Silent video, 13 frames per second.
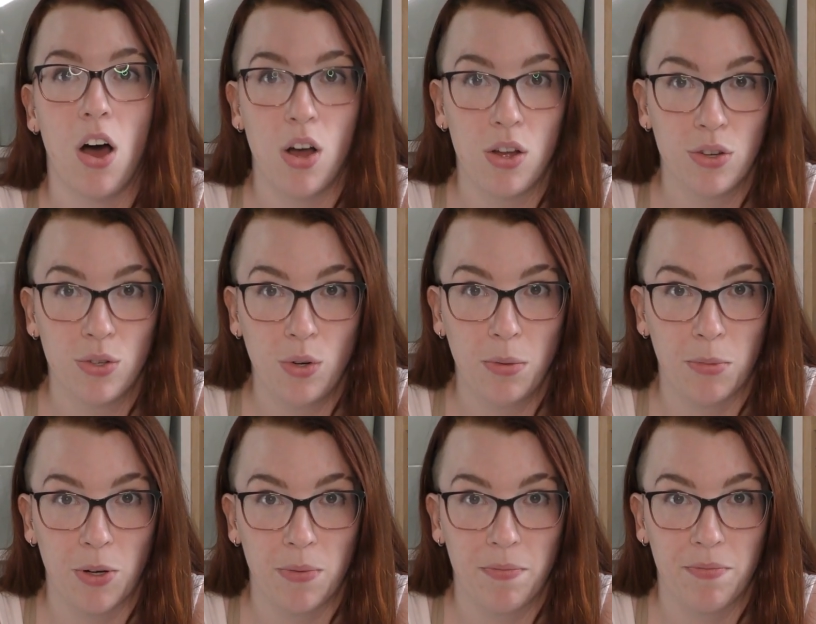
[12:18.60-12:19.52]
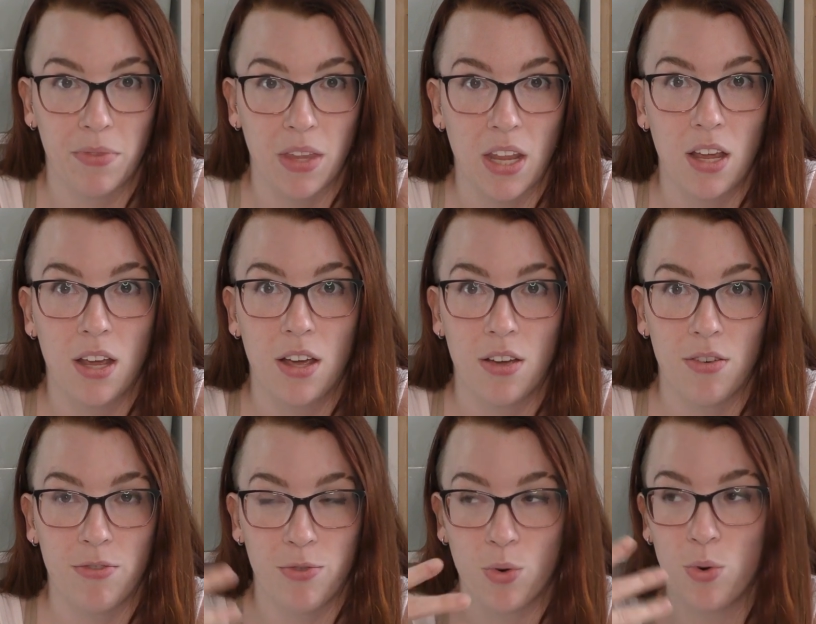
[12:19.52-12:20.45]
All normal.
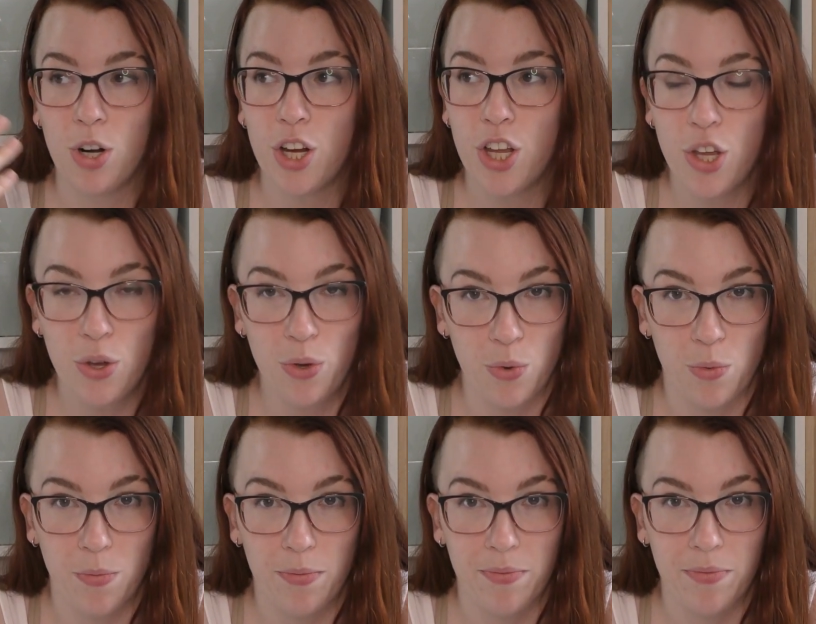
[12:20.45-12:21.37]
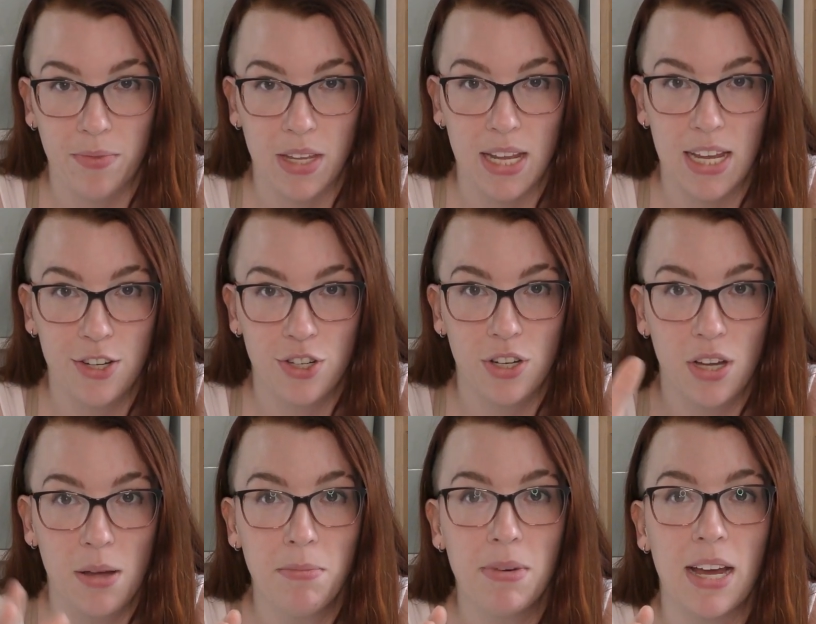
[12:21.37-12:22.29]
For you, it should
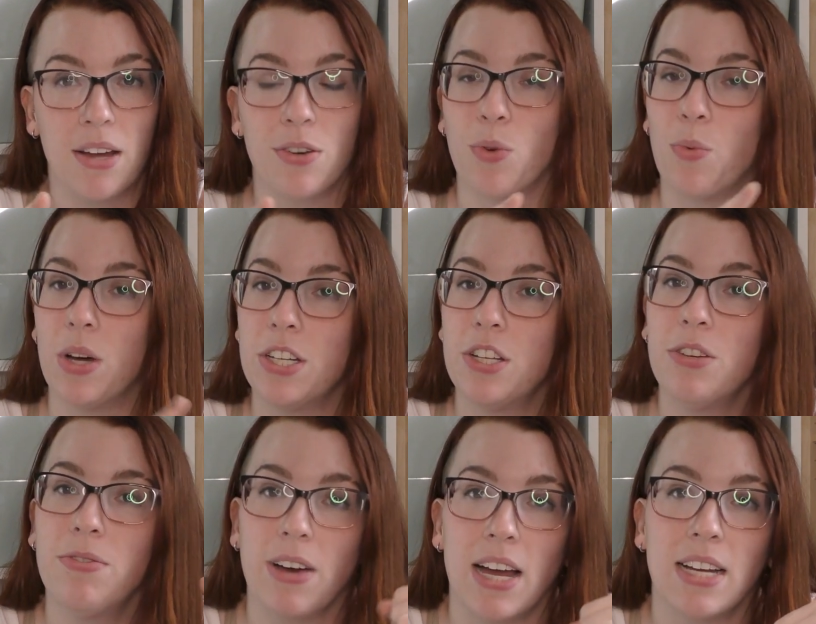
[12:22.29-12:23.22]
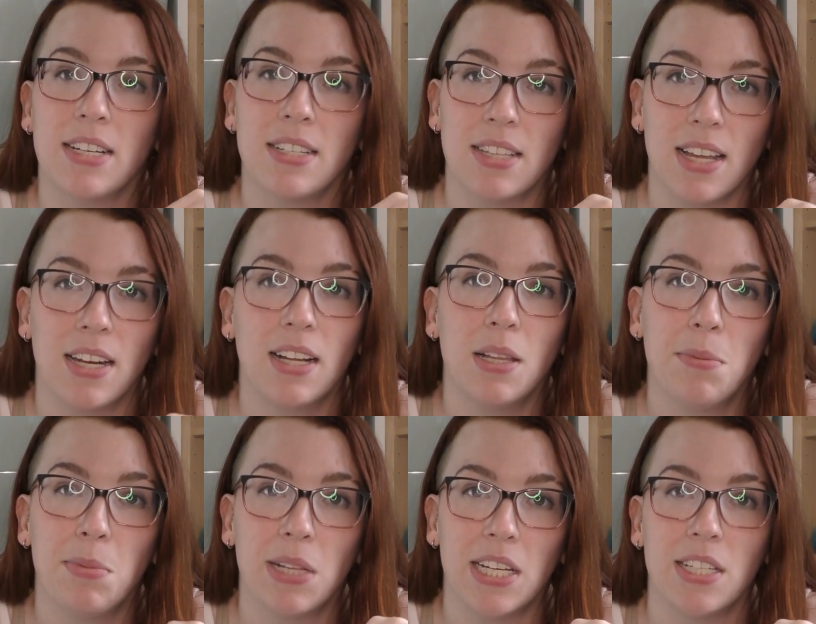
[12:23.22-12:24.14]
come down to what do you find aesthetically
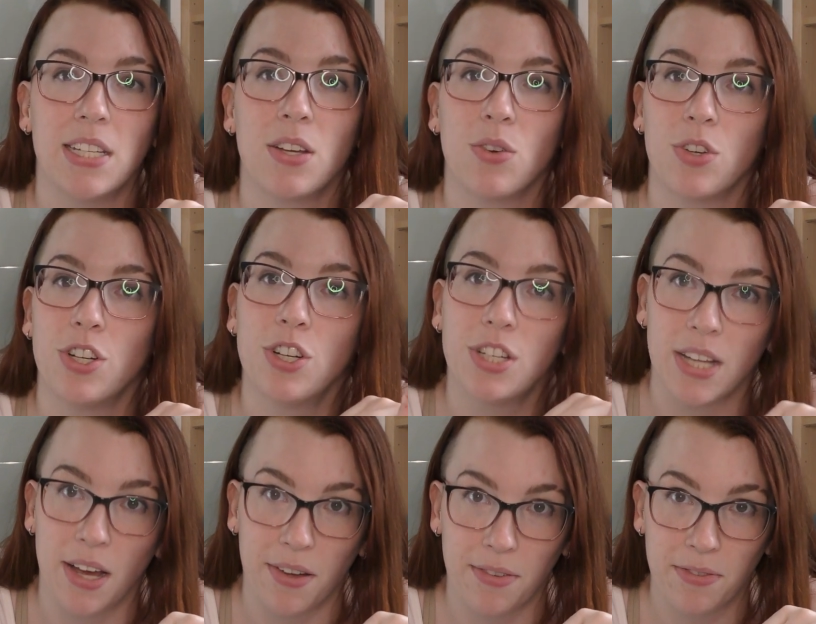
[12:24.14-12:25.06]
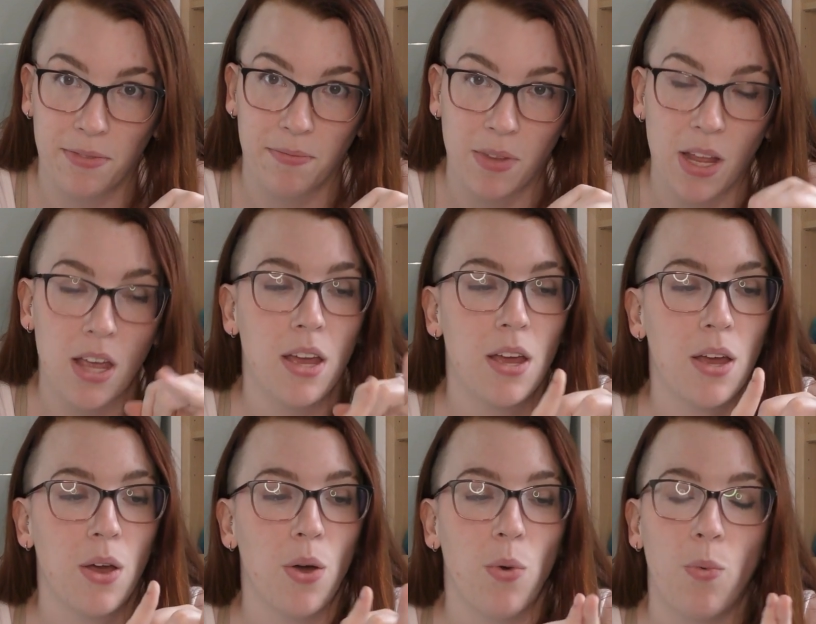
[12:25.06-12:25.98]
pleasing on yourself?
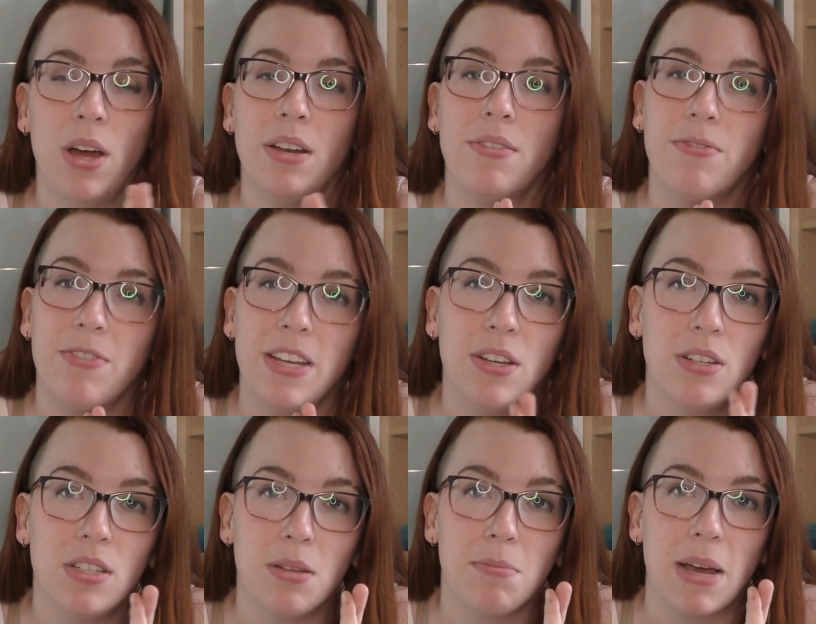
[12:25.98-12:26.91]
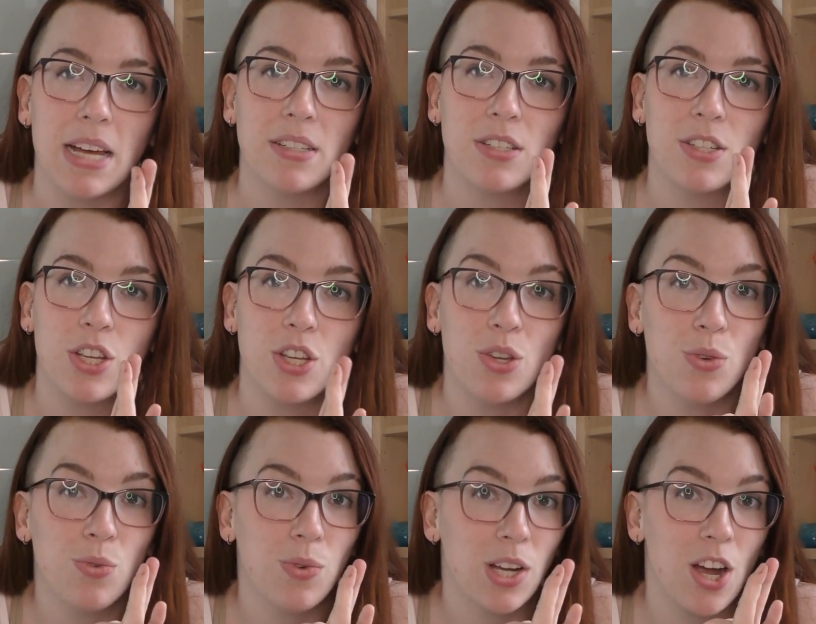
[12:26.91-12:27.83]
What feels the best to
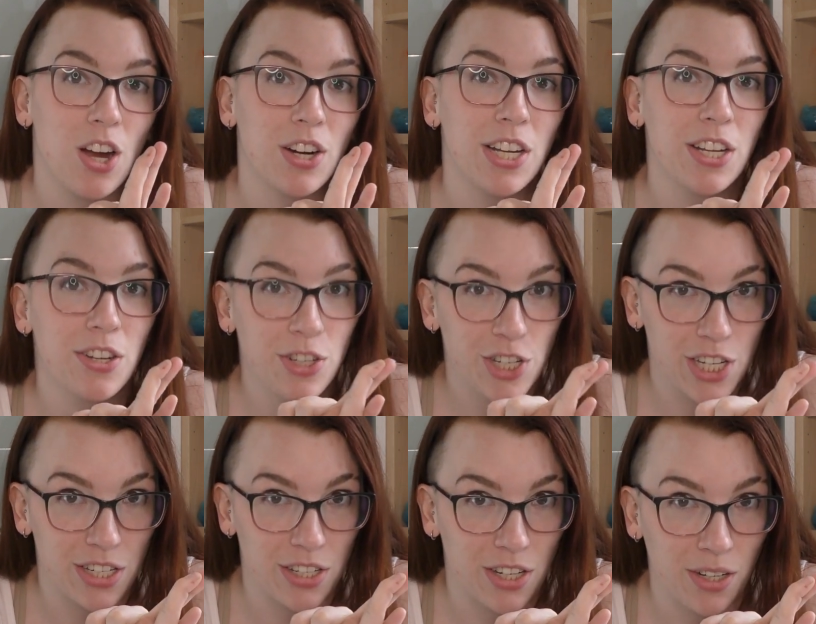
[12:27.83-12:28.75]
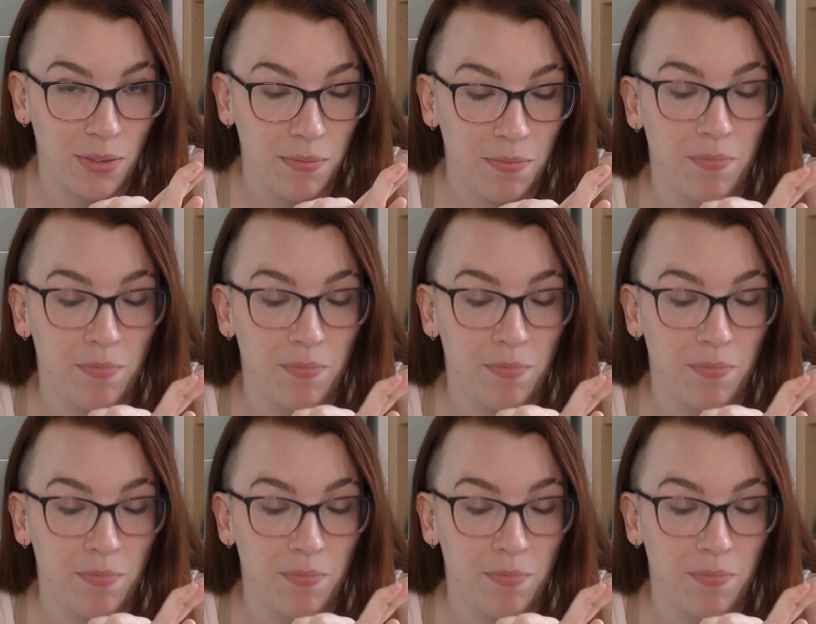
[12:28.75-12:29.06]
you regarding your gender?